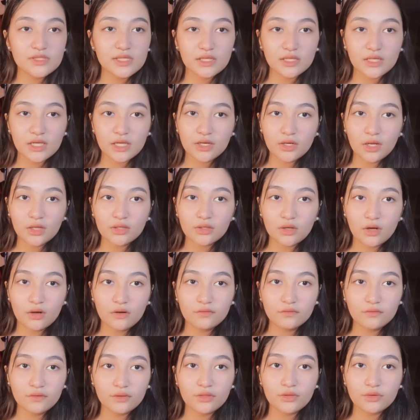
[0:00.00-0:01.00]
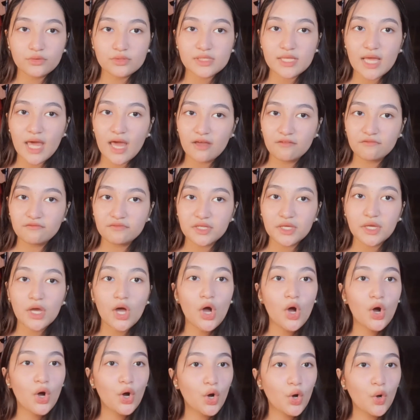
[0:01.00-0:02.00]
It cannot cover those heavy
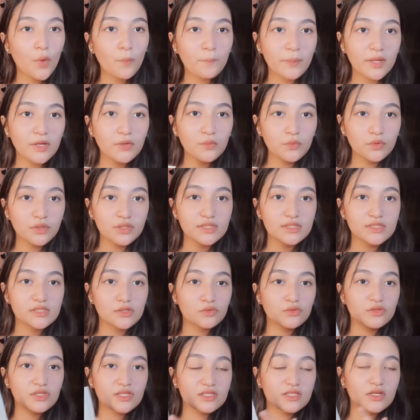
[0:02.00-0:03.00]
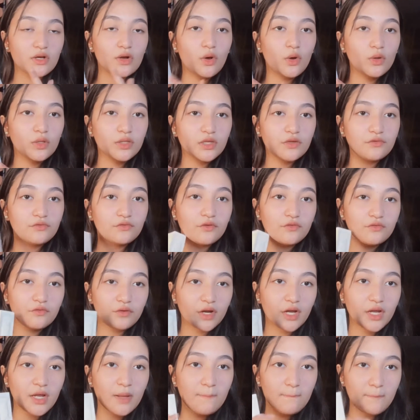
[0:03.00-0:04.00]
open wounds, so these are only for
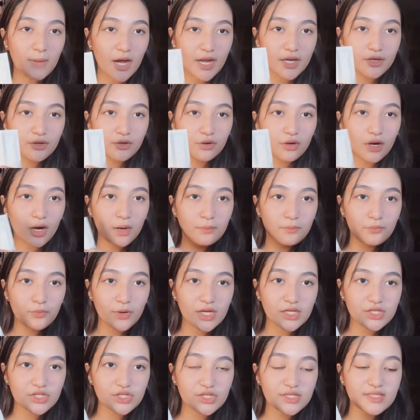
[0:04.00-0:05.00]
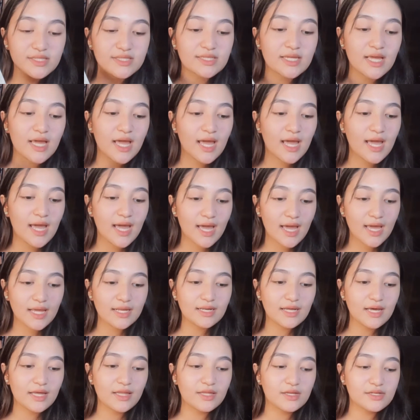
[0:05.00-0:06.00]
very minor abrasions and
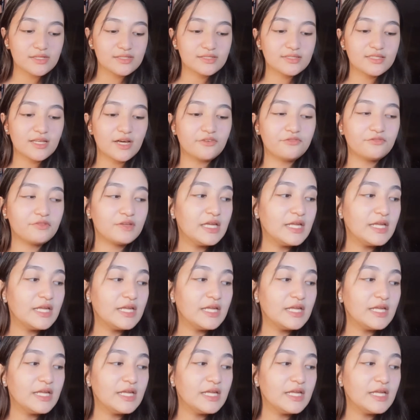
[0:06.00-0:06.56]
other stuff.